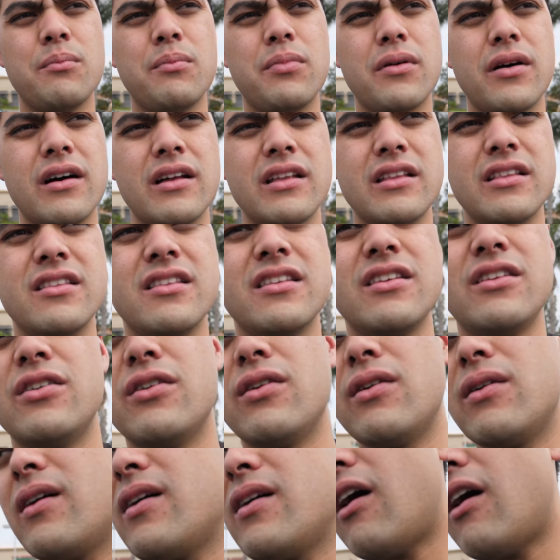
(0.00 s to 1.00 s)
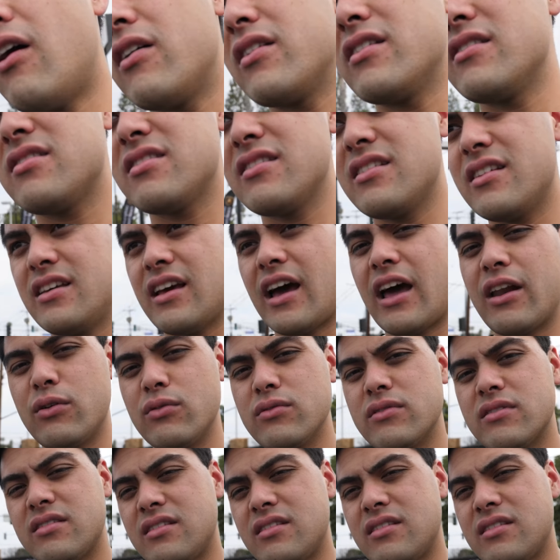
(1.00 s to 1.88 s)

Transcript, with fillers: but you know honestly I don't